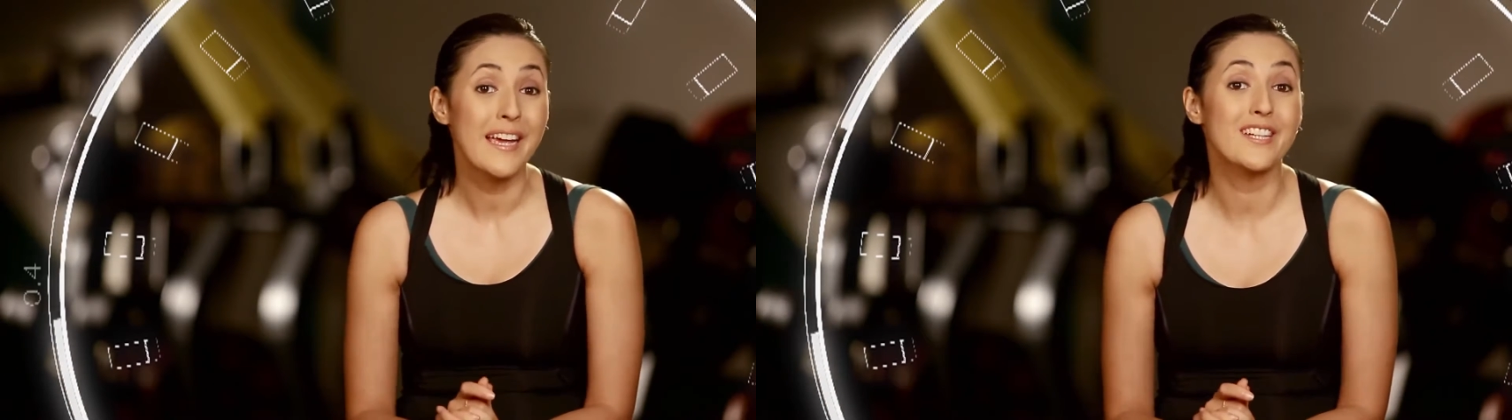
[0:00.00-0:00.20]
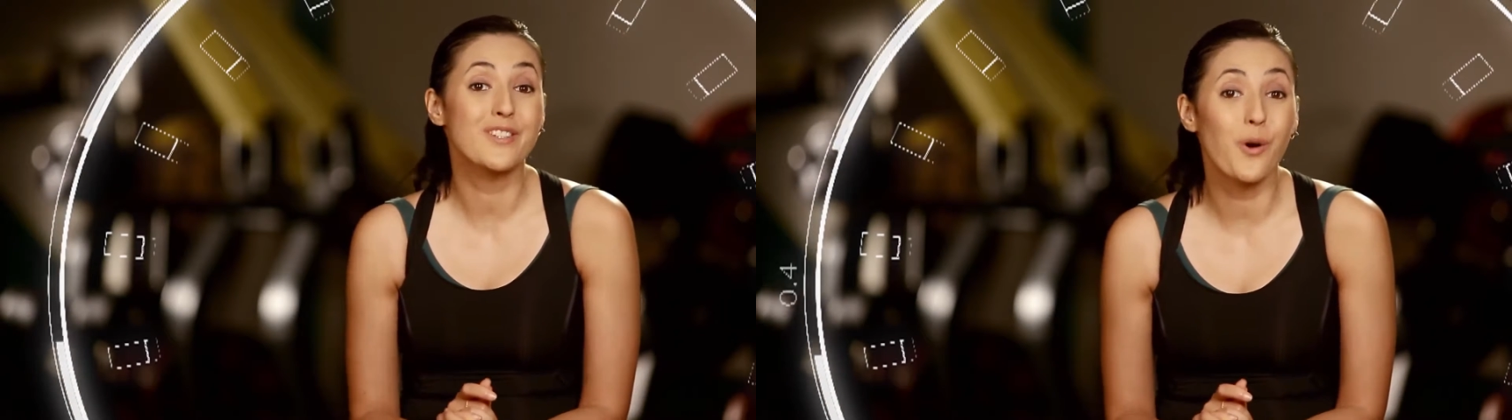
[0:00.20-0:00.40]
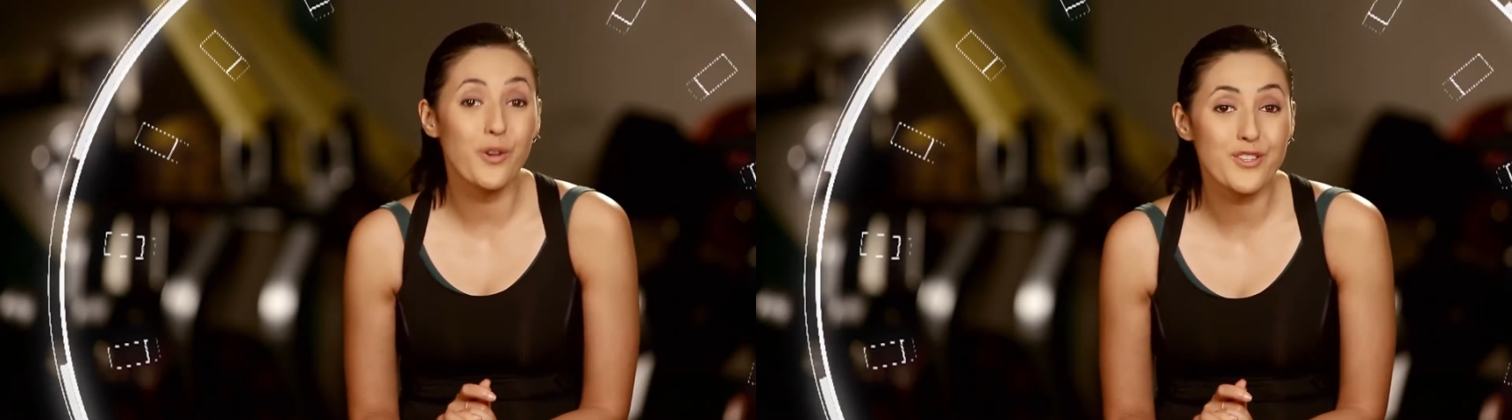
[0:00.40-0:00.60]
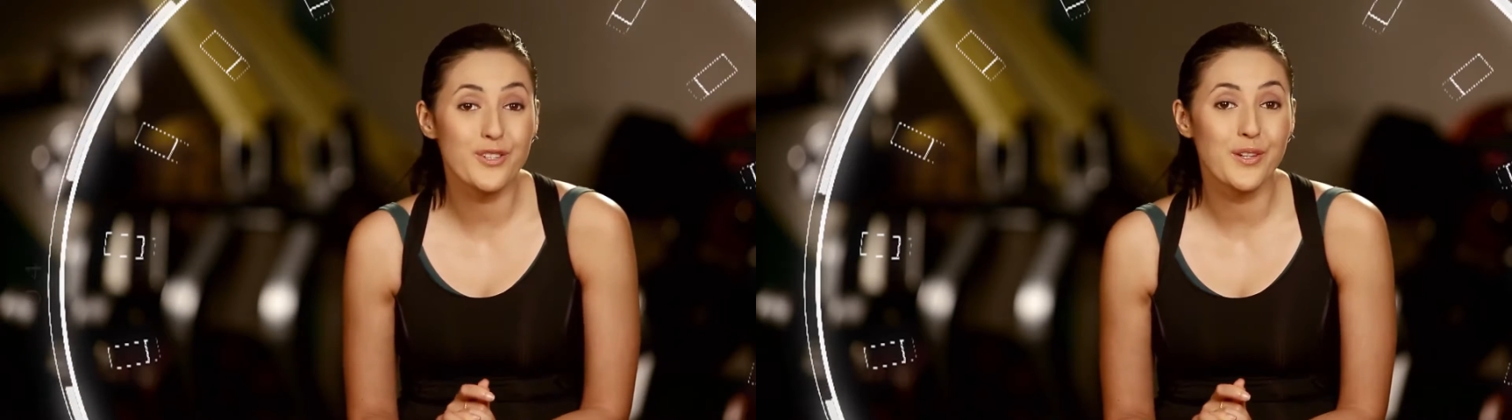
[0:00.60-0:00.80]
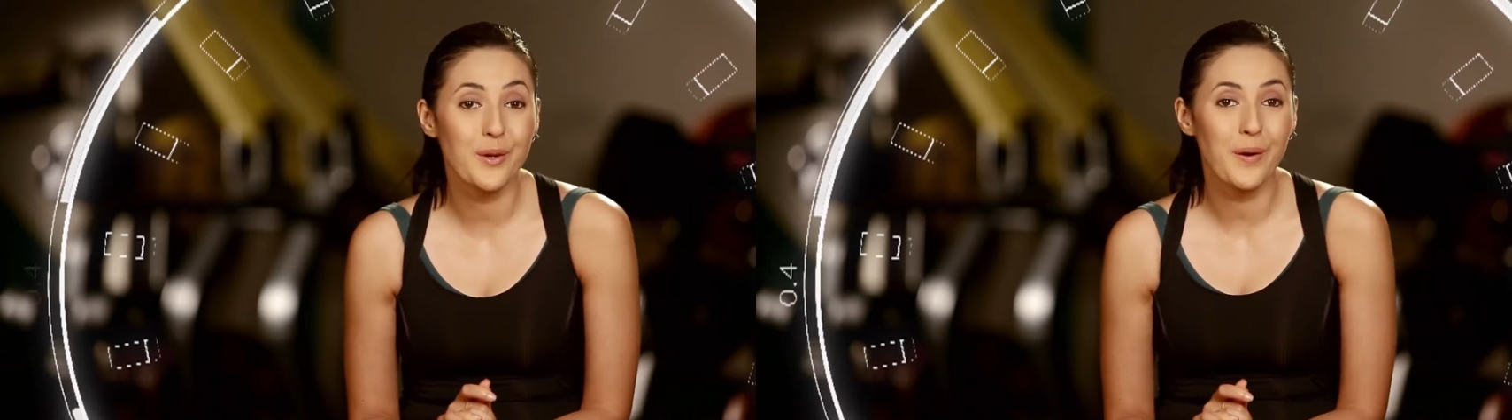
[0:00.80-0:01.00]
it
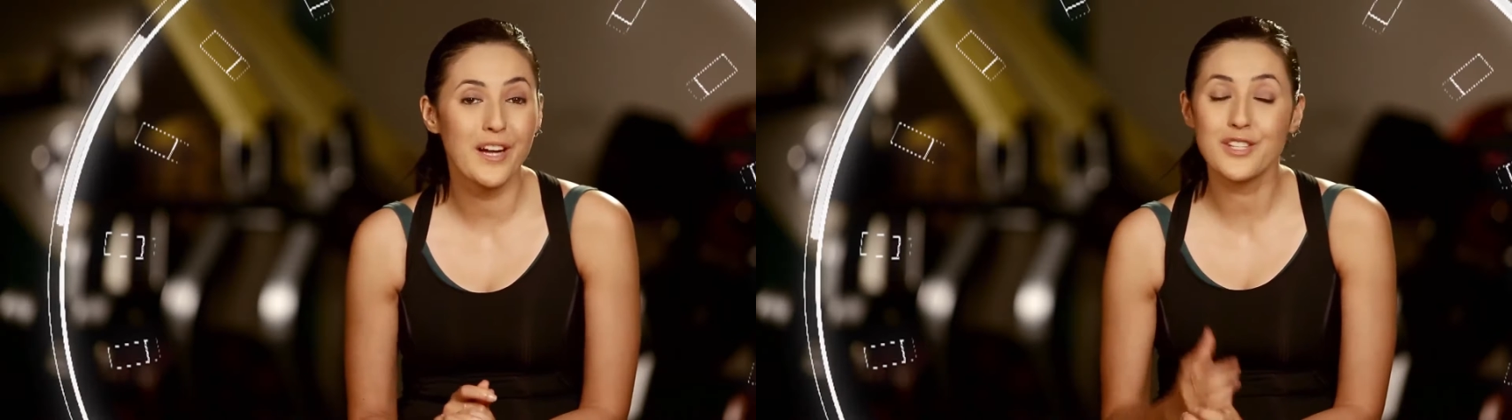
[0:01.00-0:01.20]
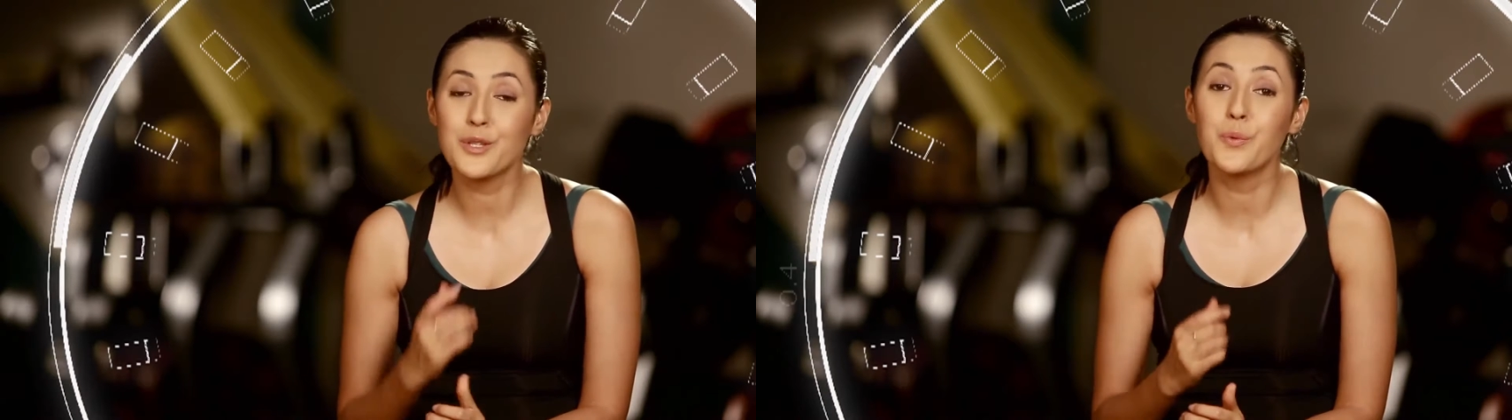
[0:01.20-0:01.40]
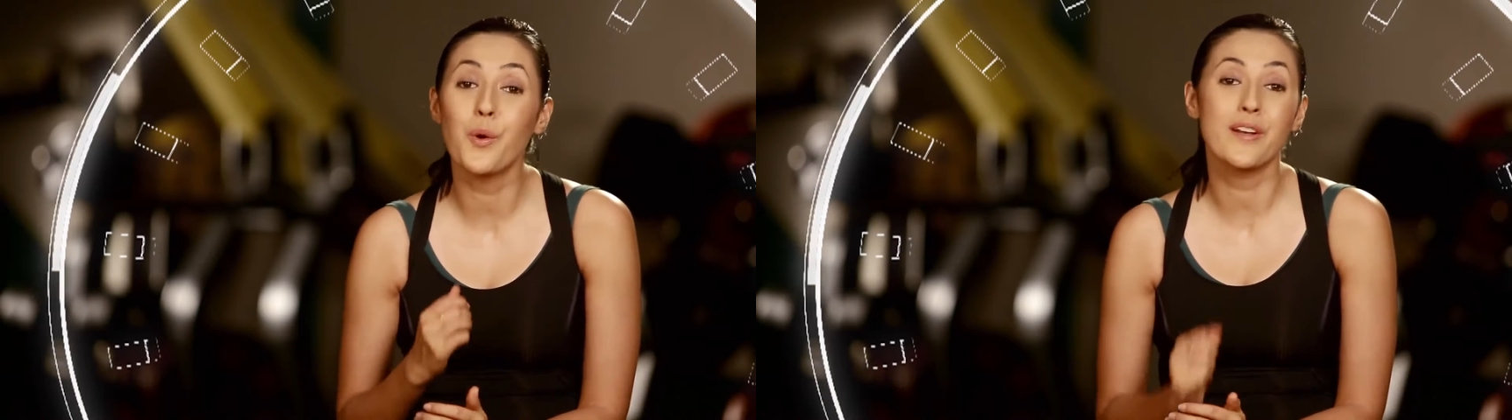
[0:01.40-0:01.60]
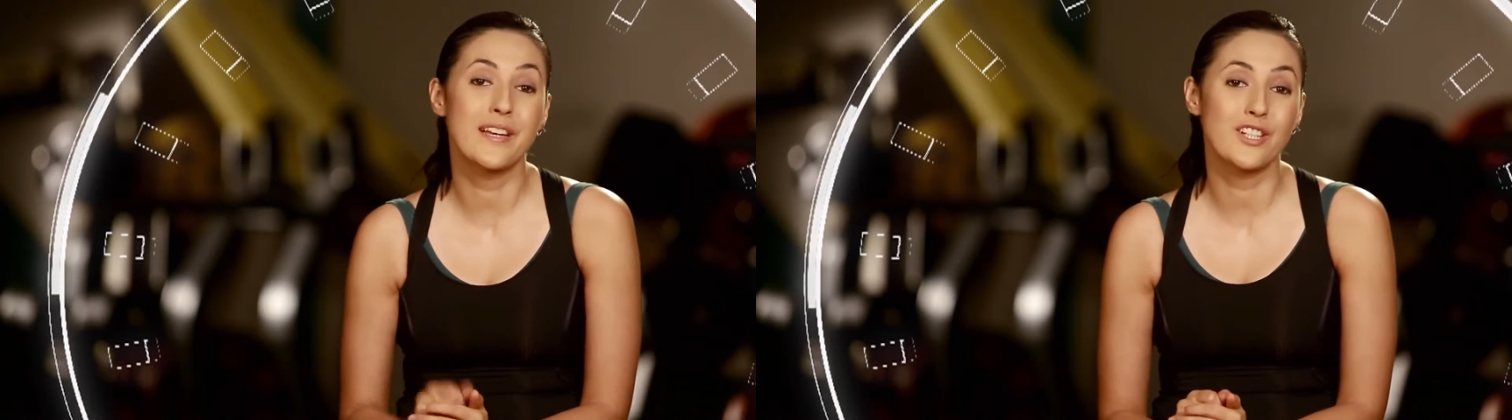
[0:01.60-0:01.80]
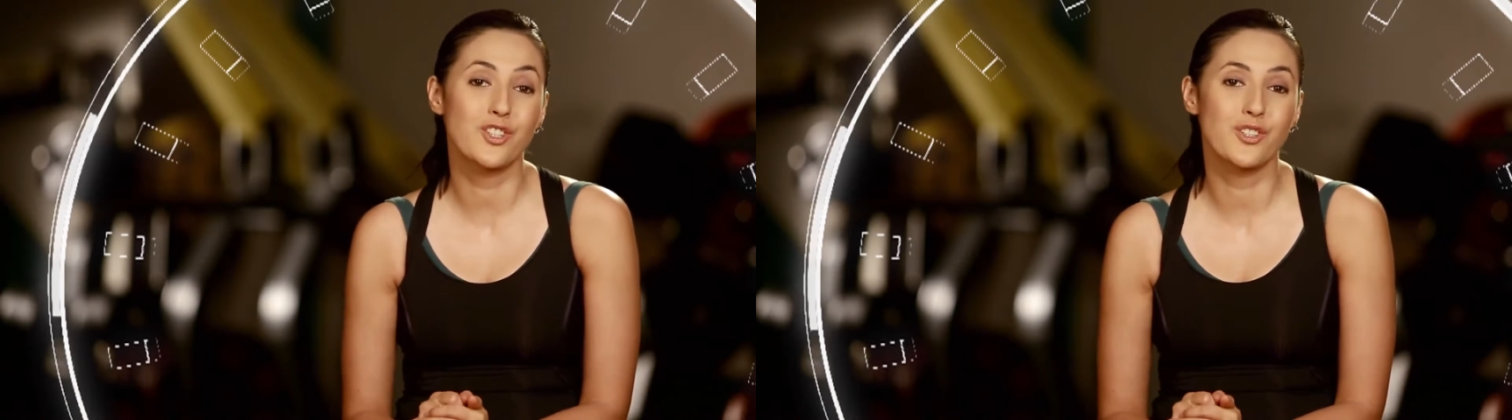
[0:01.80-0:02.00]
also requires
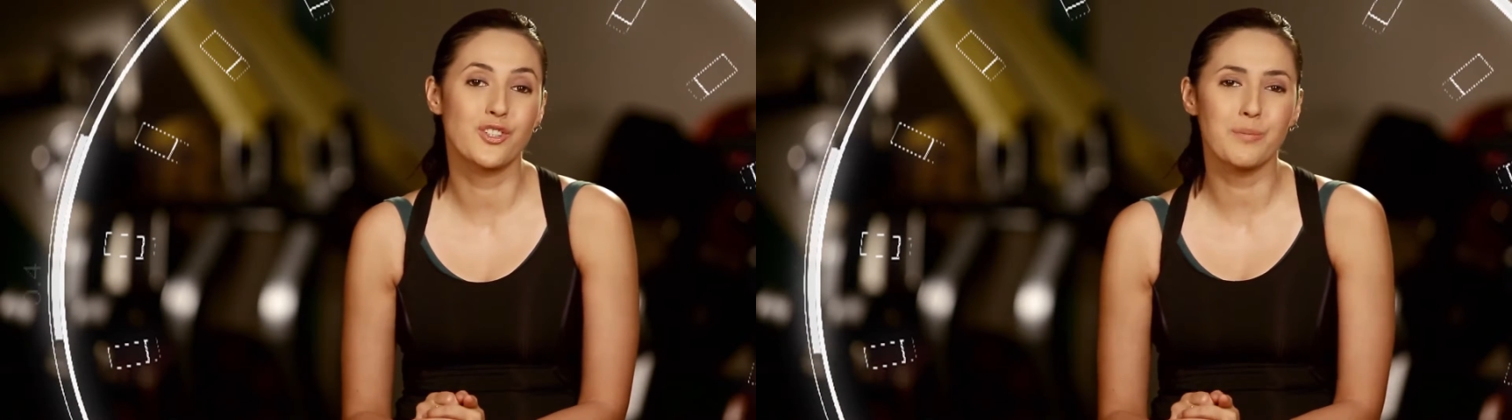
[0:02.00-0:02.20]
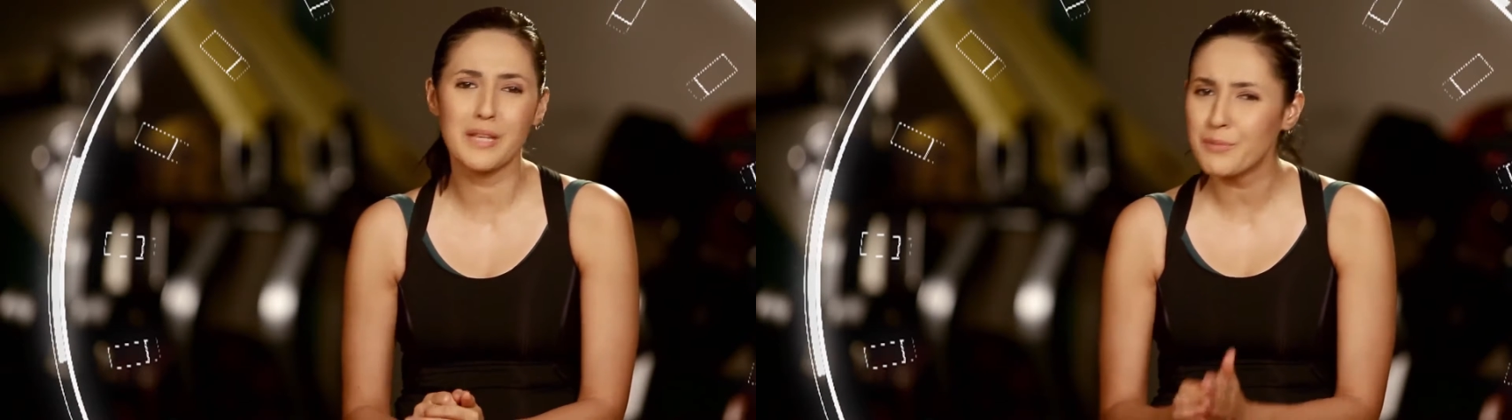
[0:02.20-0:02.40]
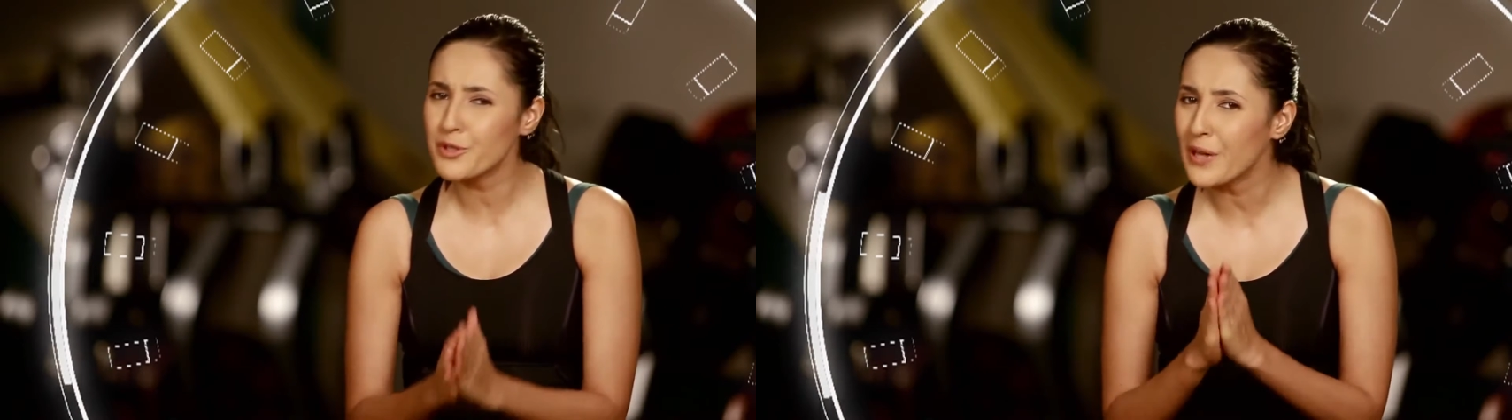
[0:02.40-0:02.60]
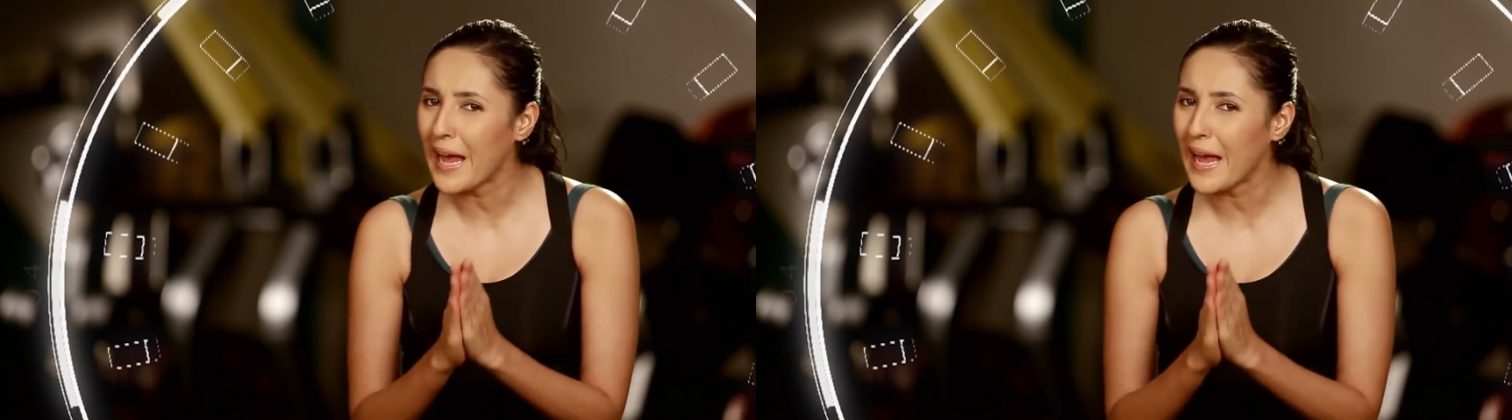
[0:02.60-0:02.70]
coordination to be able to